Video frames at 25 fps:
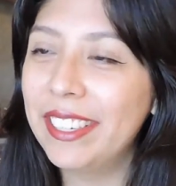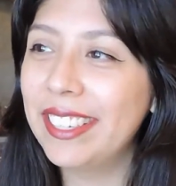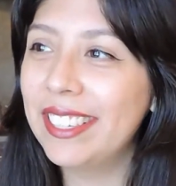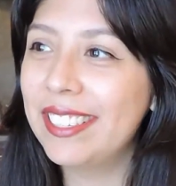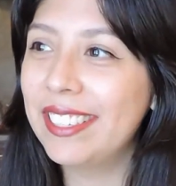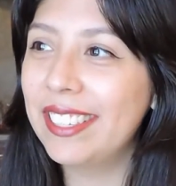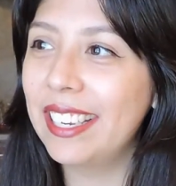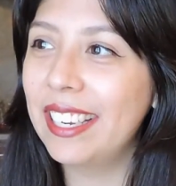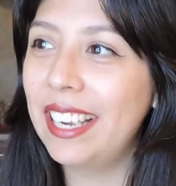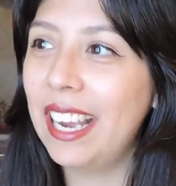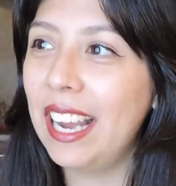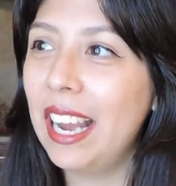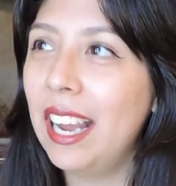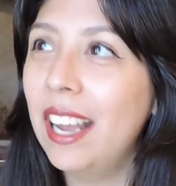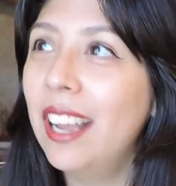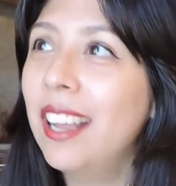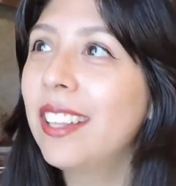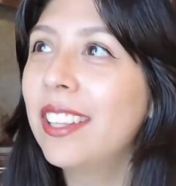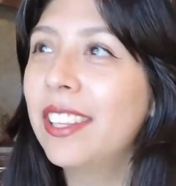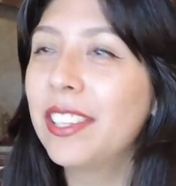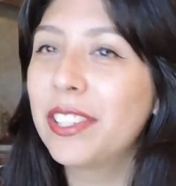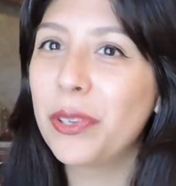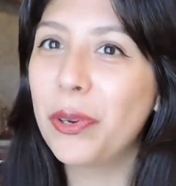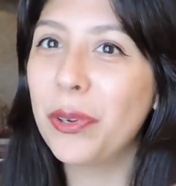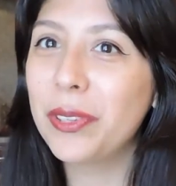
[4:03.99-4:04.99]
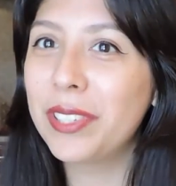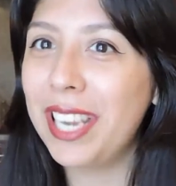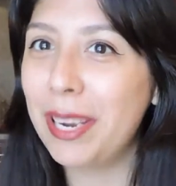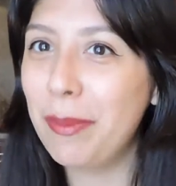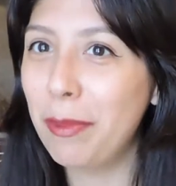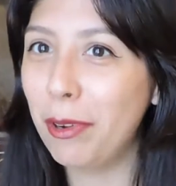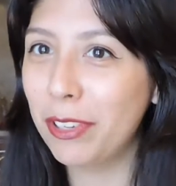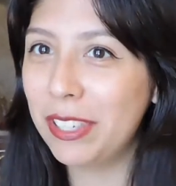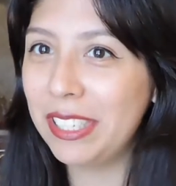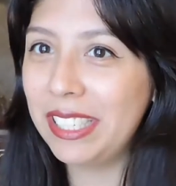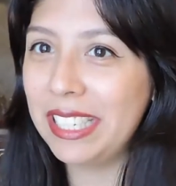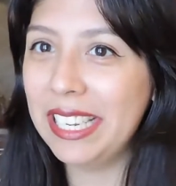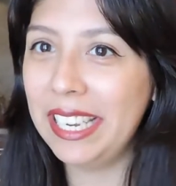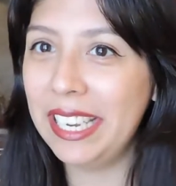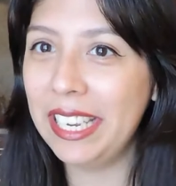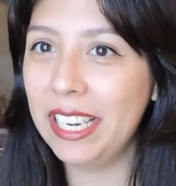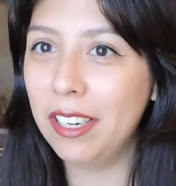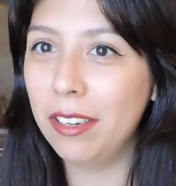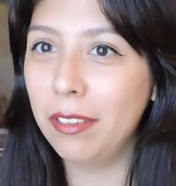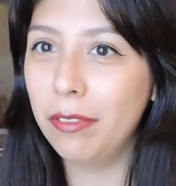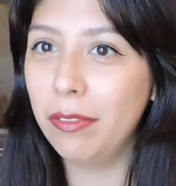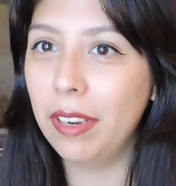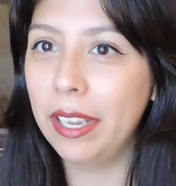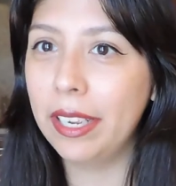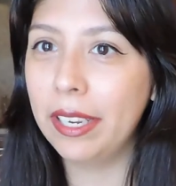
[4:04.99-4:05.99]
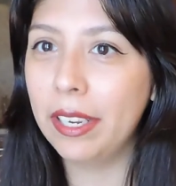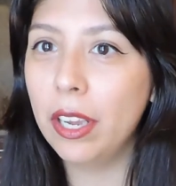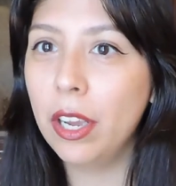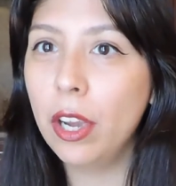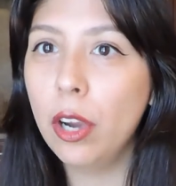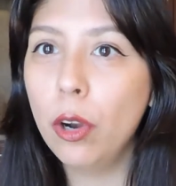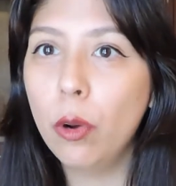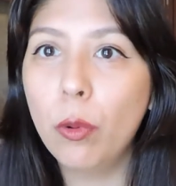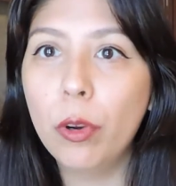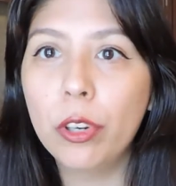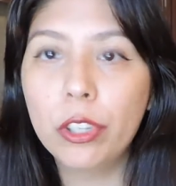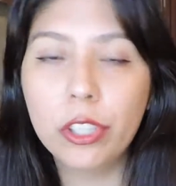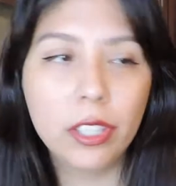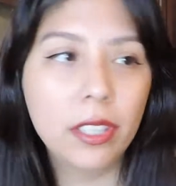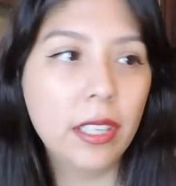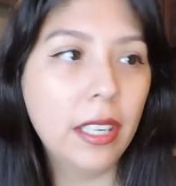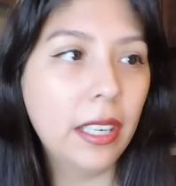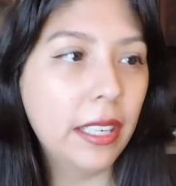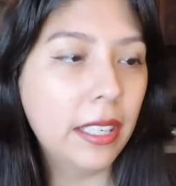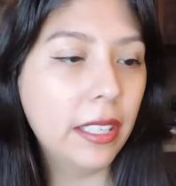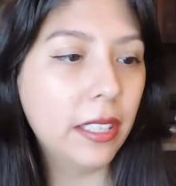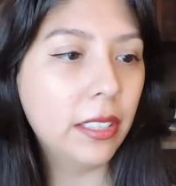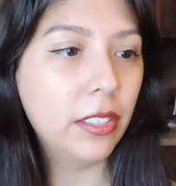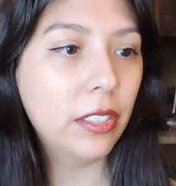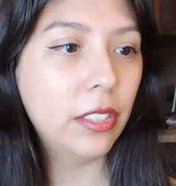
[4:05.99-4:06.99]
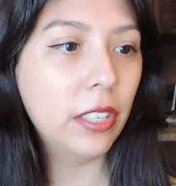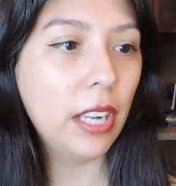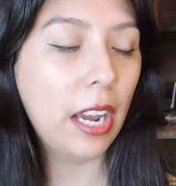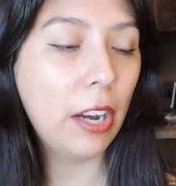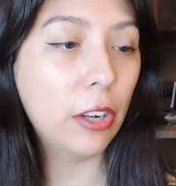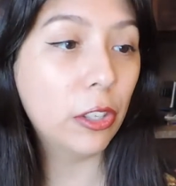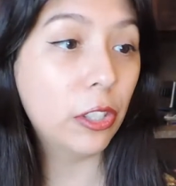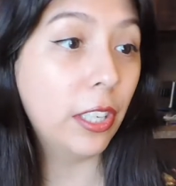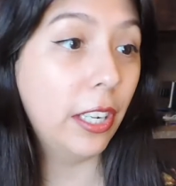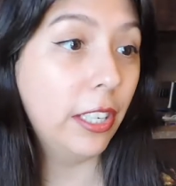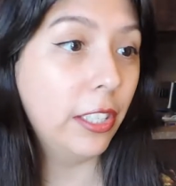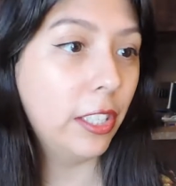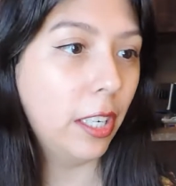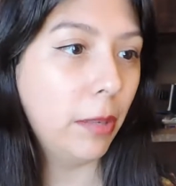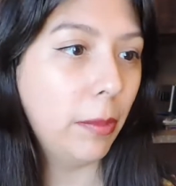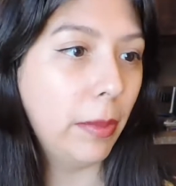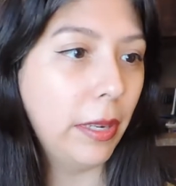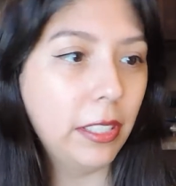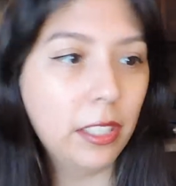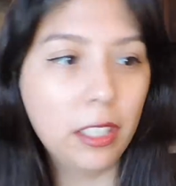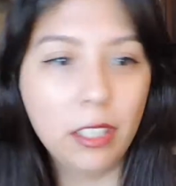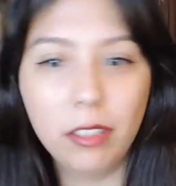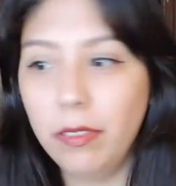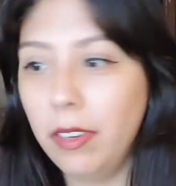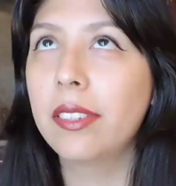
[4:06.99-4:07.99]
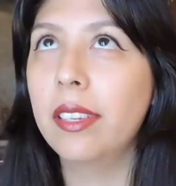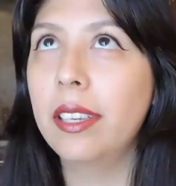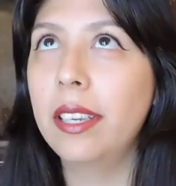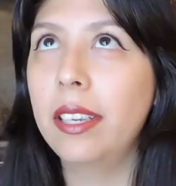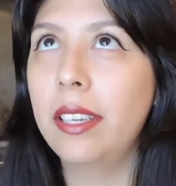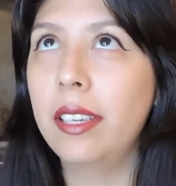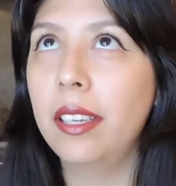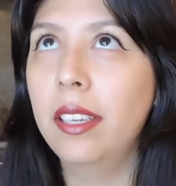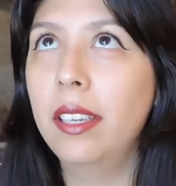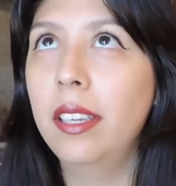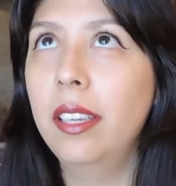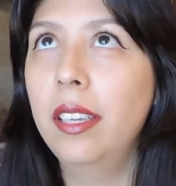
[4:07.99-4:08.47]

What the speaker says: It's like this whole time I was thinking of like, how should I draw myself? It's like,